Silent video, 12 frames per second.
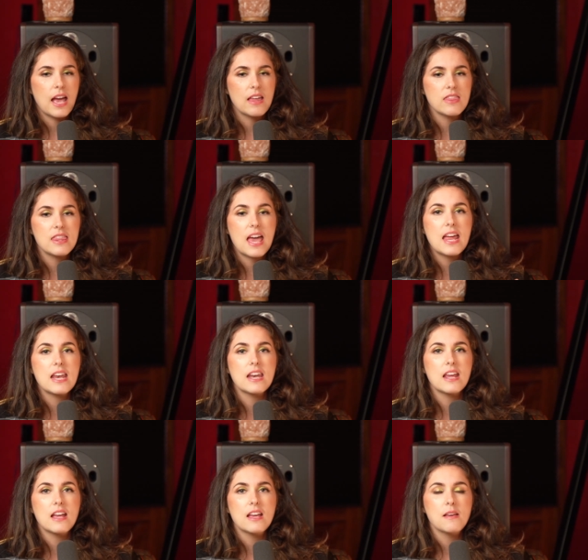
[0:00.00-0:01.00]

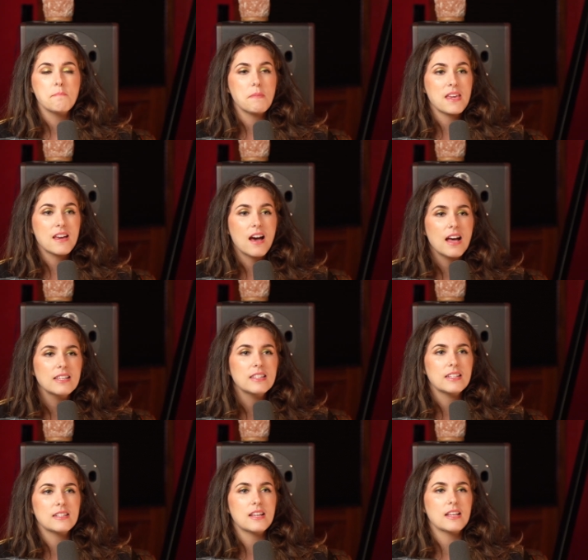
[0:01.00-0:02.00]
then because
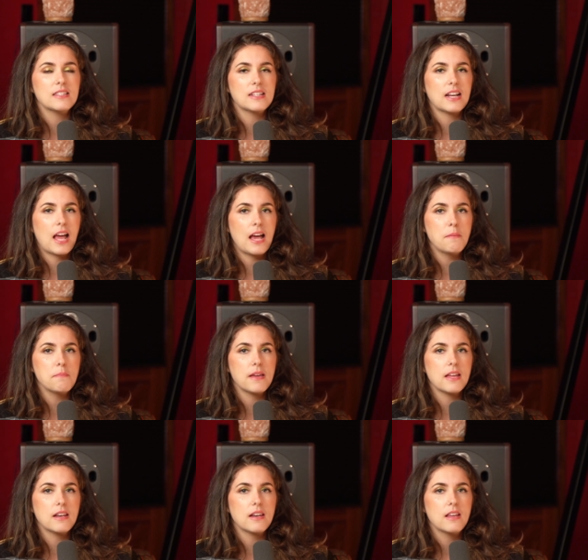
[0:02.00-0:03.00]
it doesn't
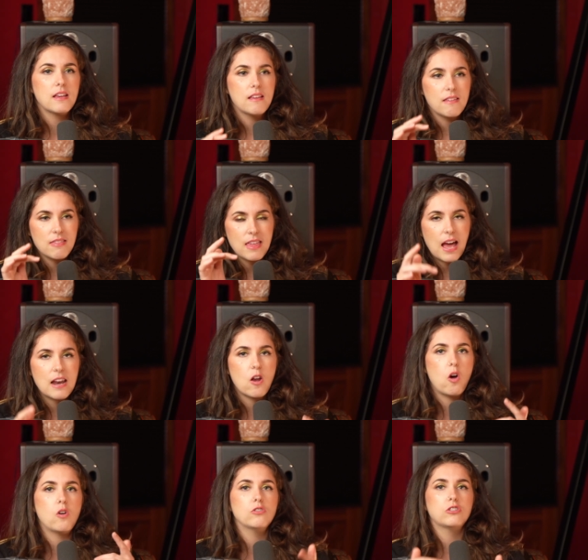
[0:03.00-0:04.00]
happen, that
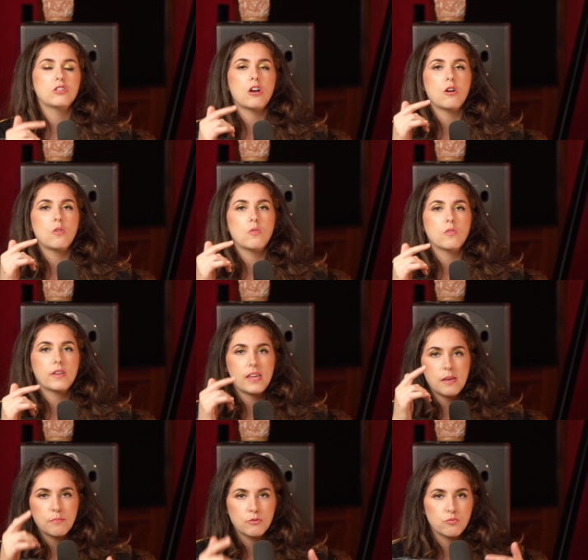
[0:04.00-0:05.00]
also
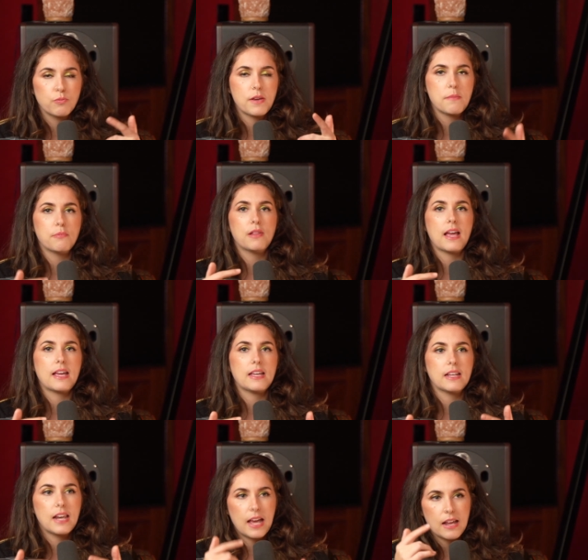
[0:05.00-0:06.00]
keeps
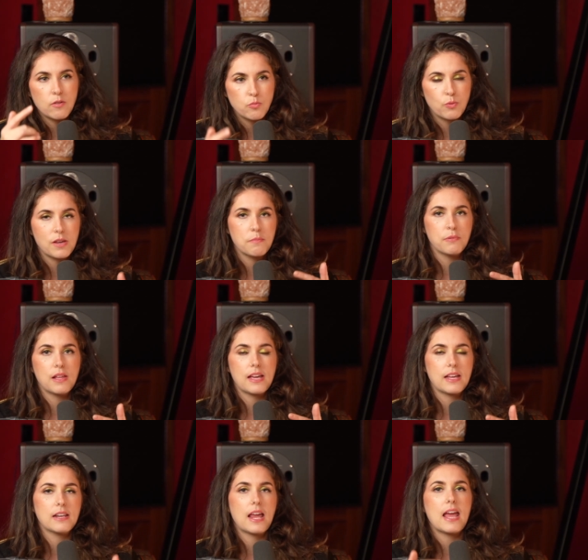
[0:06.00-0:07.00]
replaying and
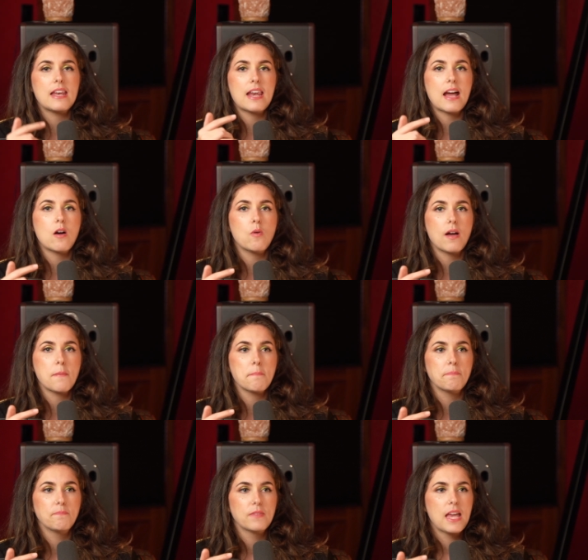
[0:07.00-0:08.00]
replaying. And
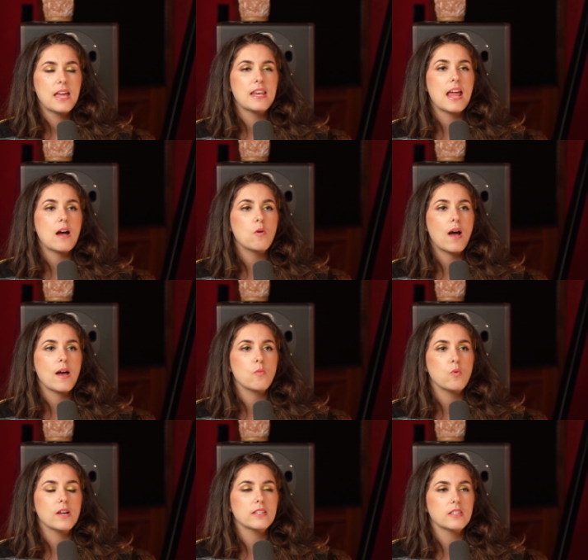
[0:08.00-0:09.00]
now I
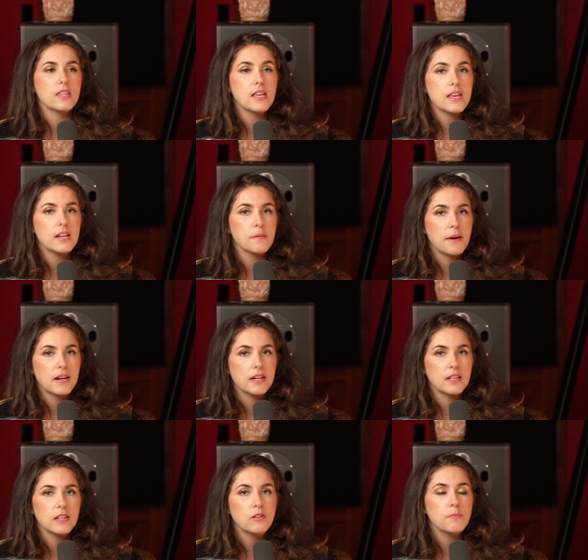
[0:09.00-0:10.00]
was thinking about it
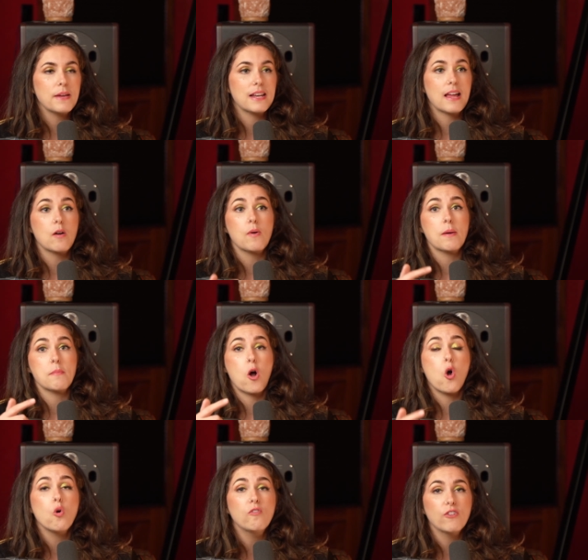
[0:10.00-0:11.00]
a little bit. Now I'm
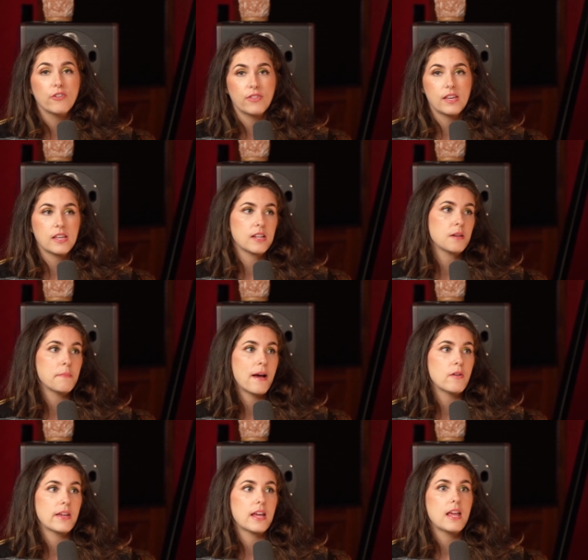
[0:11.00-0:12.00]
overthinking about it.